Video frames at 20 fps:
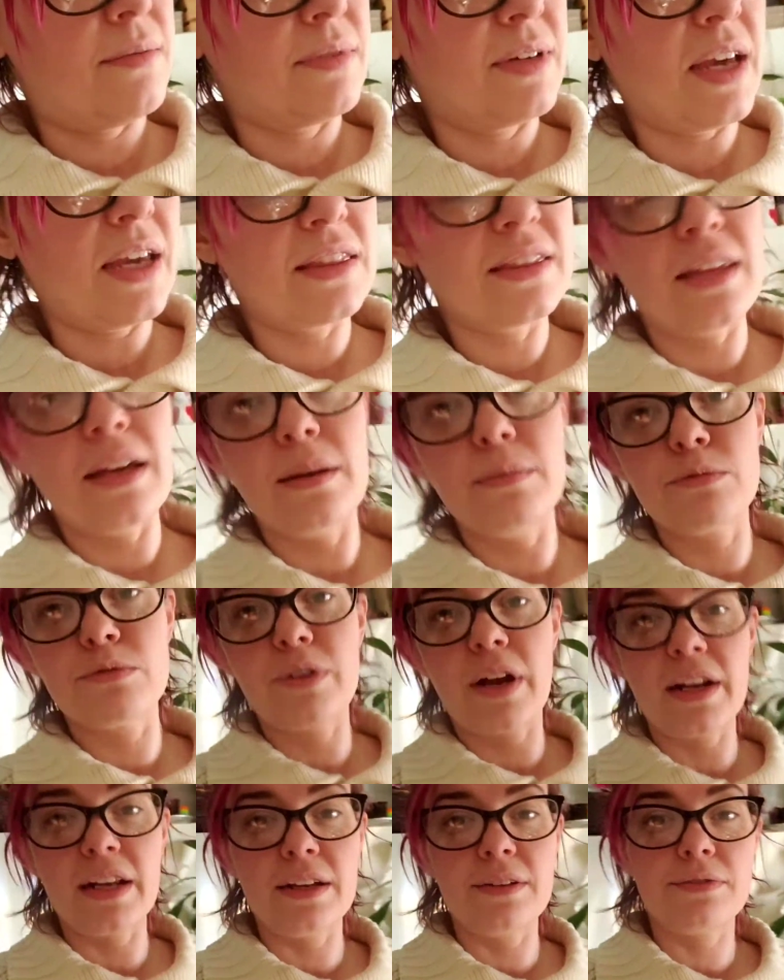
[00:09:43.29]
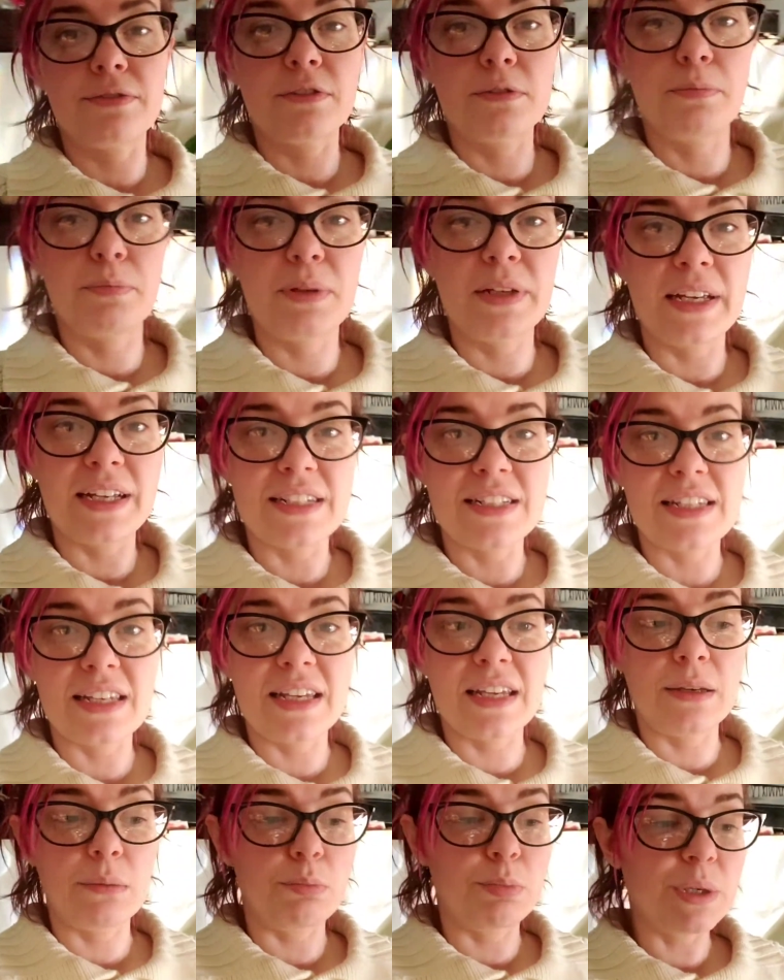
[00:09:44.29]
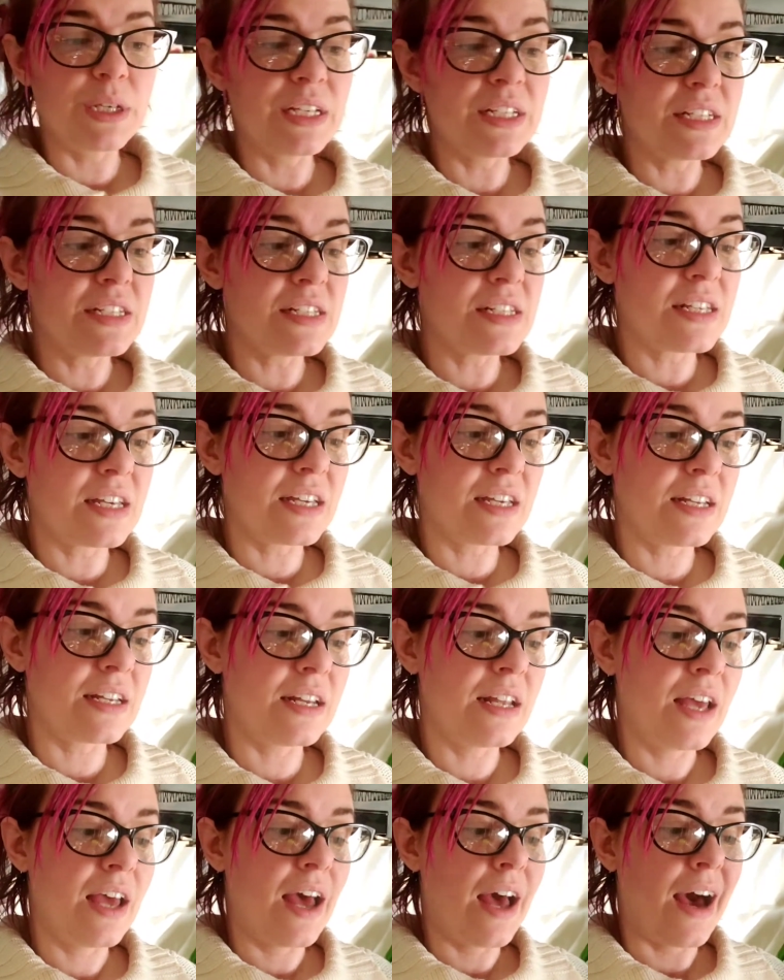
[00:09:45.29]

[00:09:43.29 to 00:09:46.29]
get them ready for planting beans in.